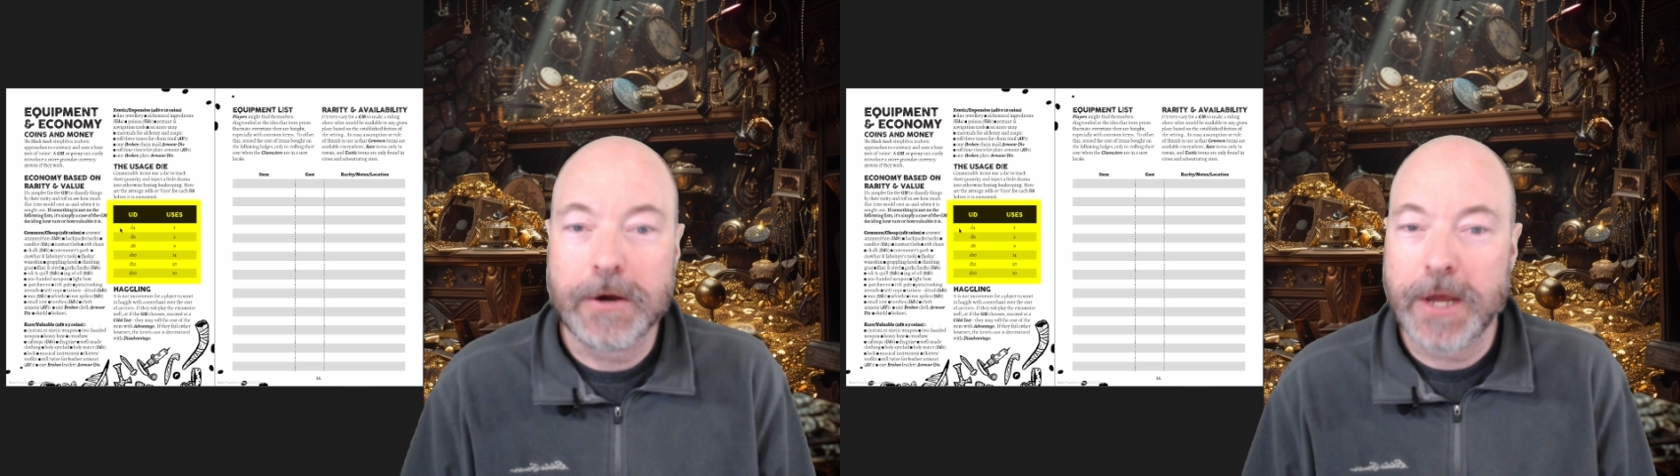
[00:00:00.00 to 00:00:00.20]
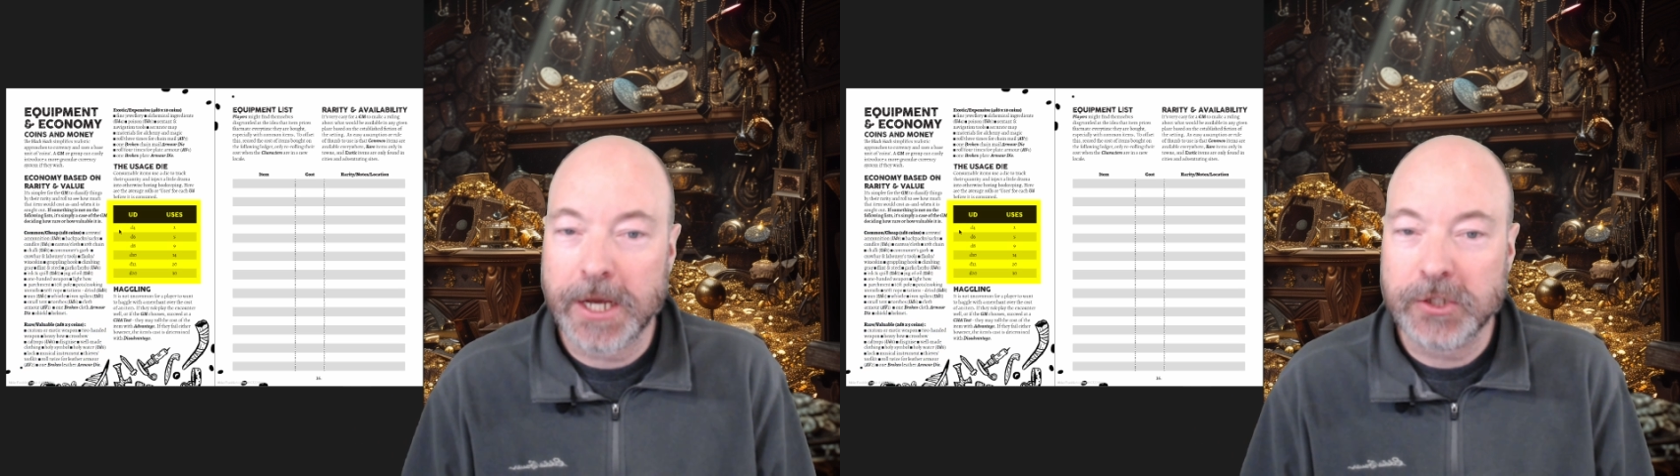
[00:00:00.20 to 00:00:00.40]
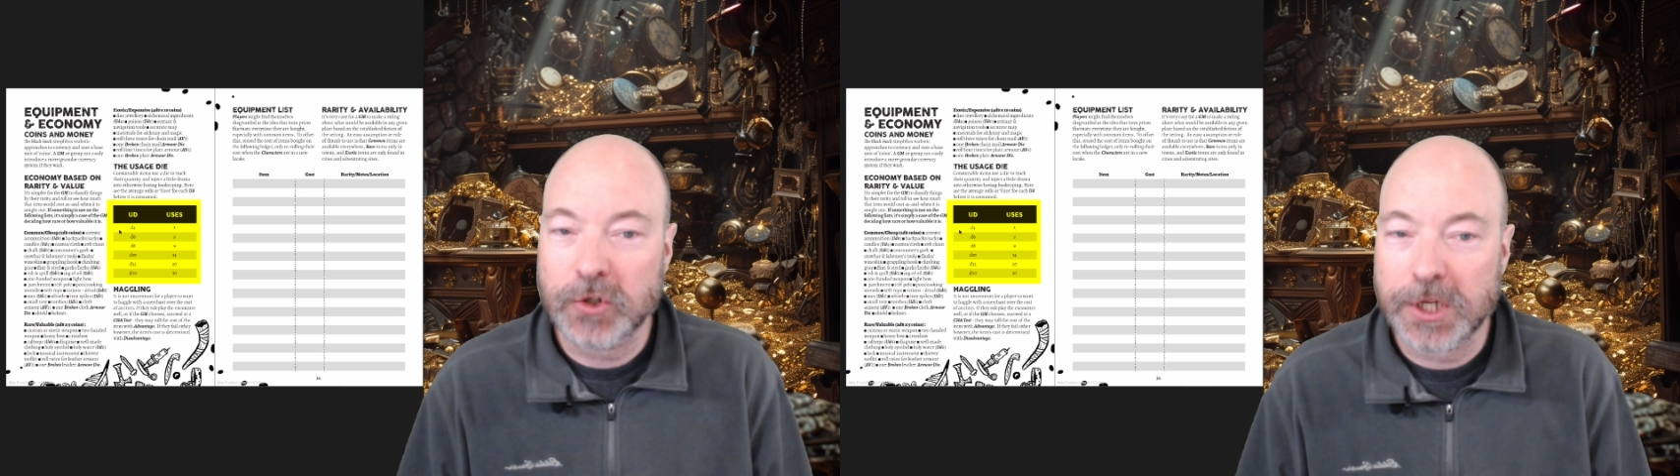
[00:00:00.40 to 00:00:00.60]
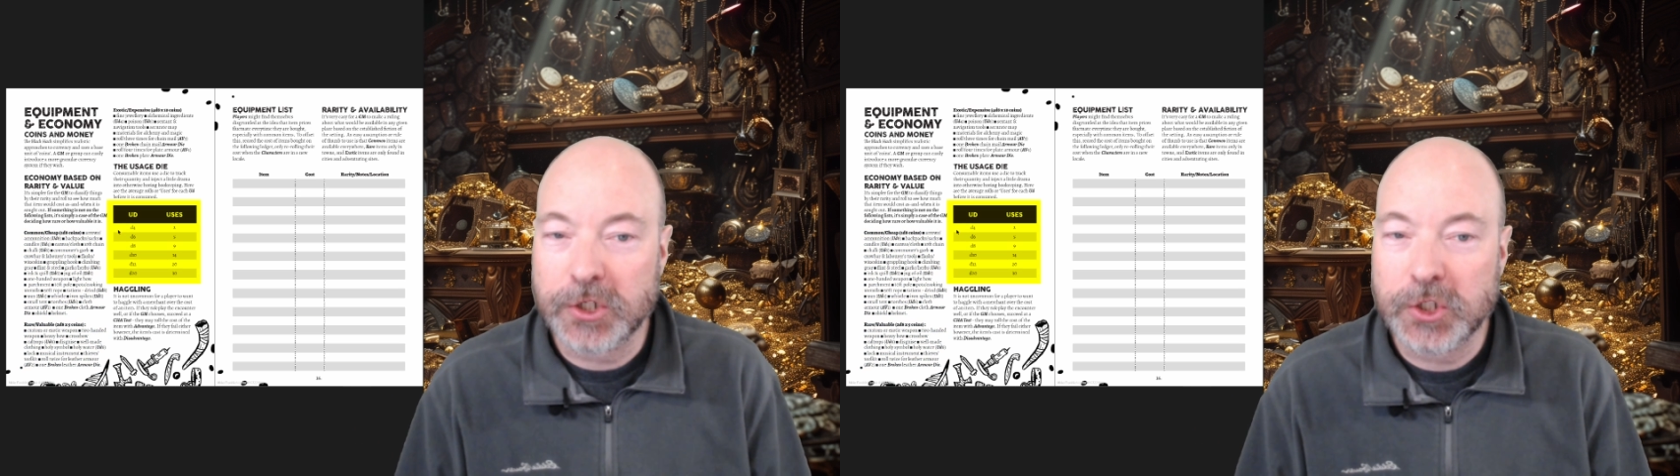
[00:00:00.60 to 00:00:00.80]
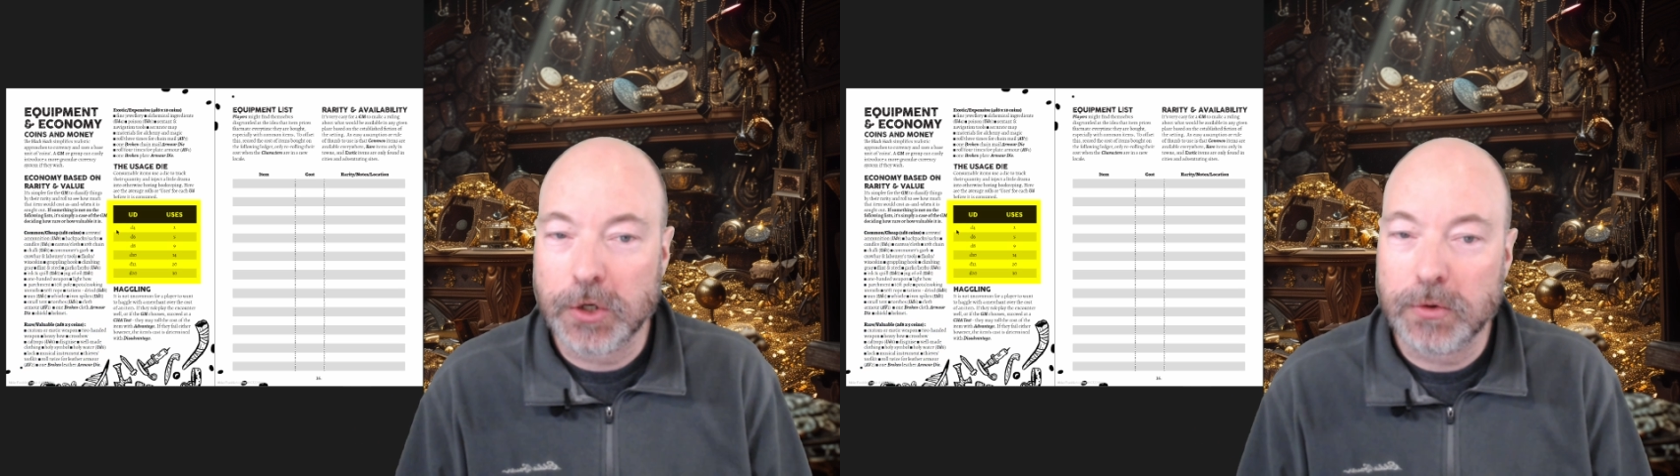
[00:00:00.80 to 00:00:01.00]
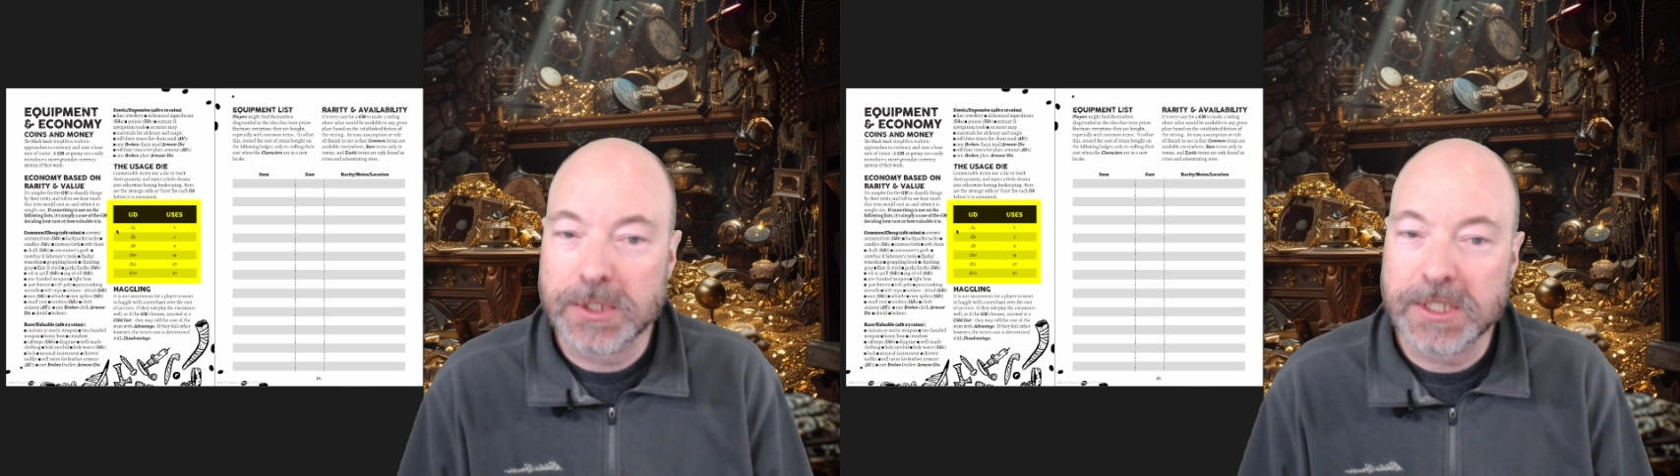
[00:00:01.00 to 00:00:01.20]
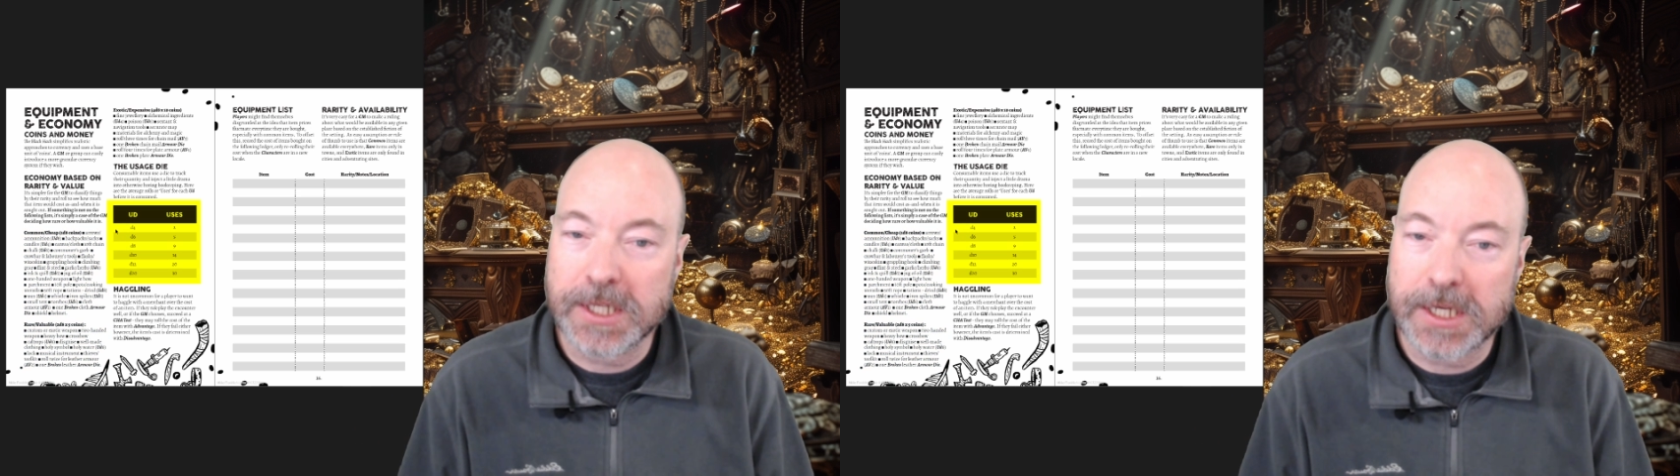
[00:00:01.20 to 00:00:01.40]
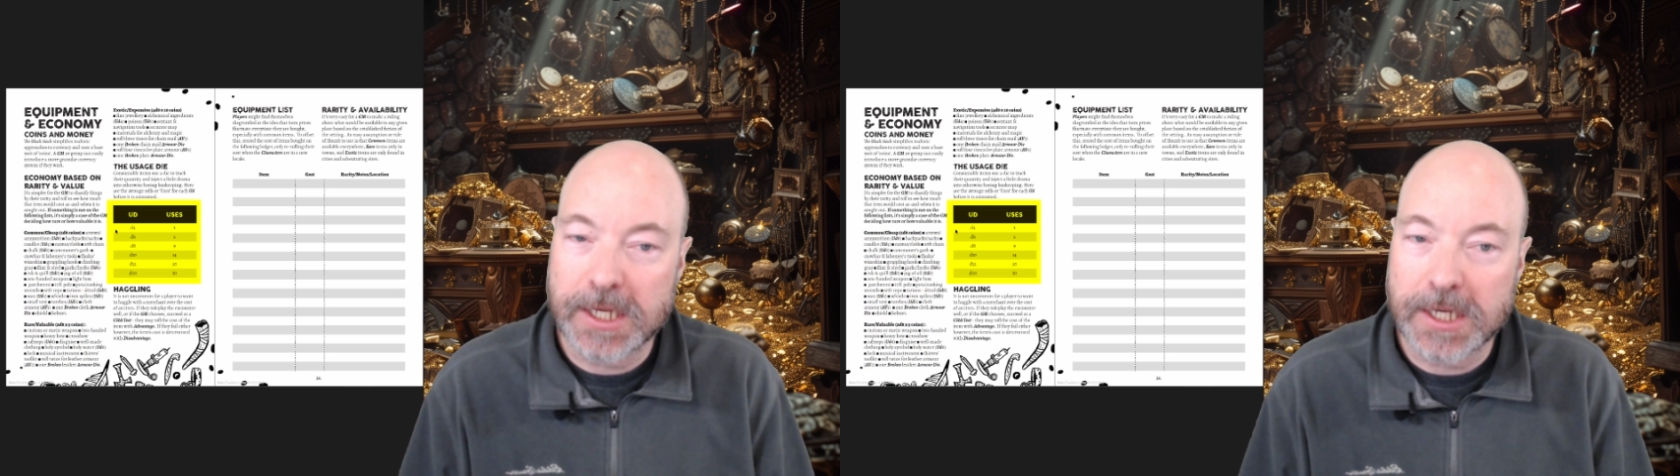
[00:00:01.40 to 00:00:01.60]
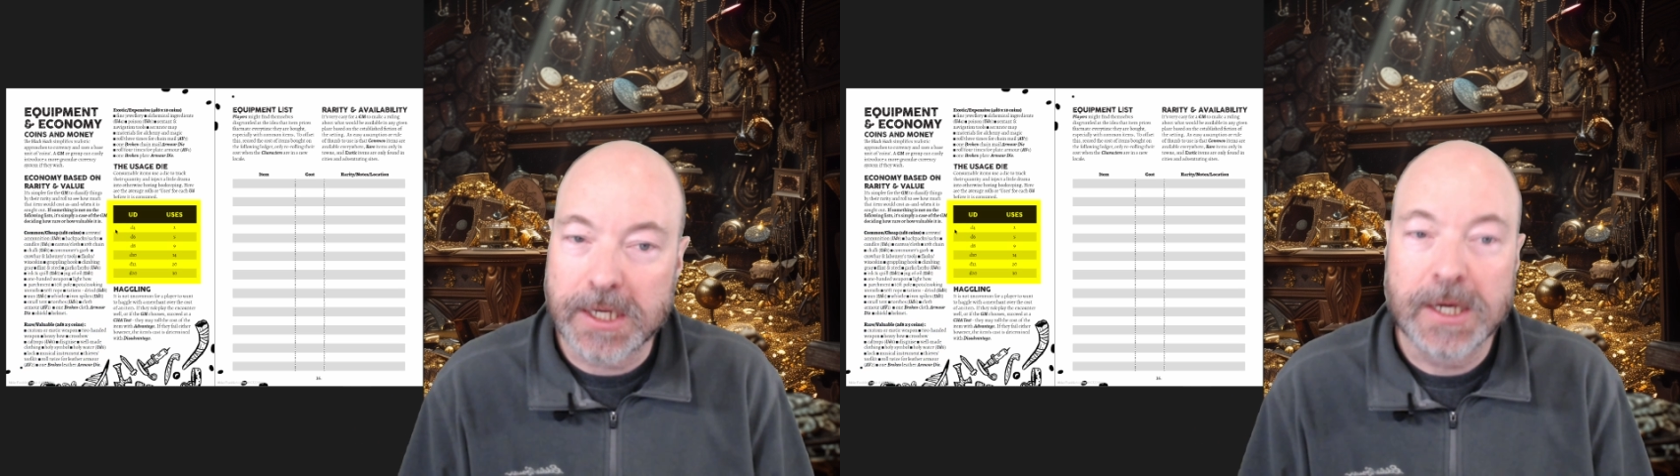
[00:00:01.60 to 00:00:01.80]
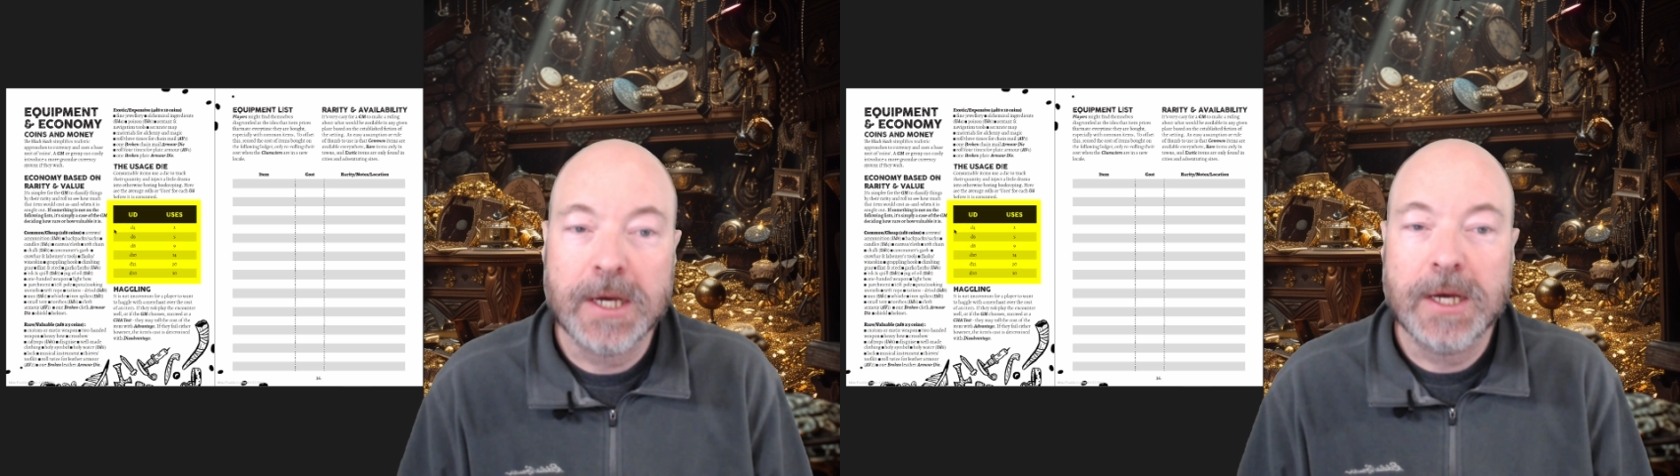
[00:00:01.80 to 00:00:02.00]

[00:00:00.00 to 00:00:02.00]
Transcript: actually shows the